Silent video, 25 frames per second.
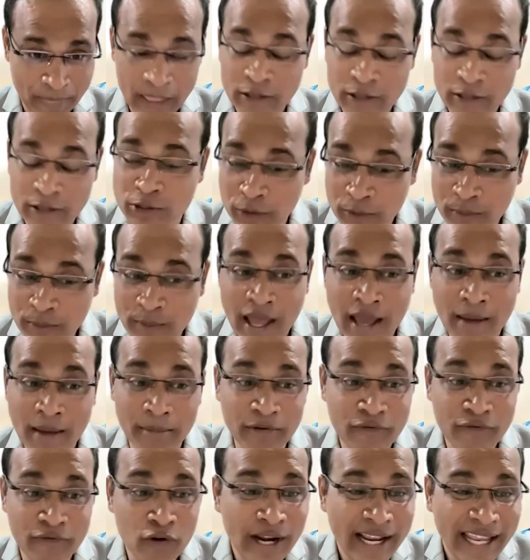So
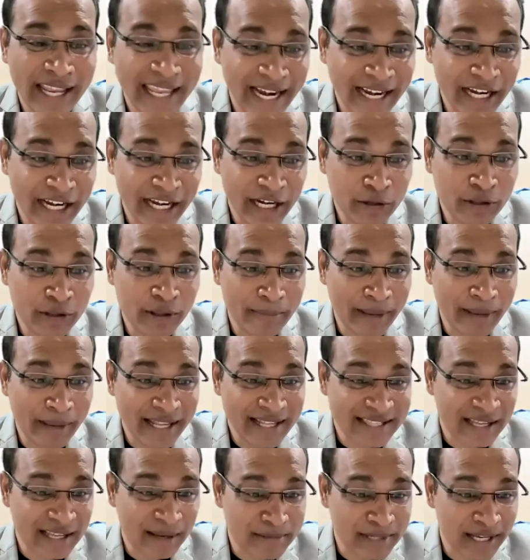before I get into the
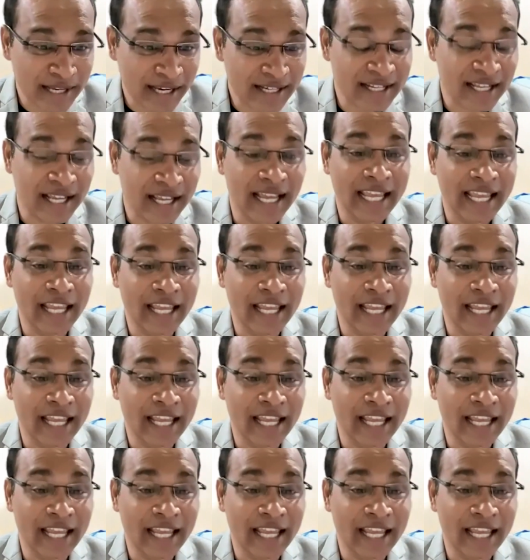main subject,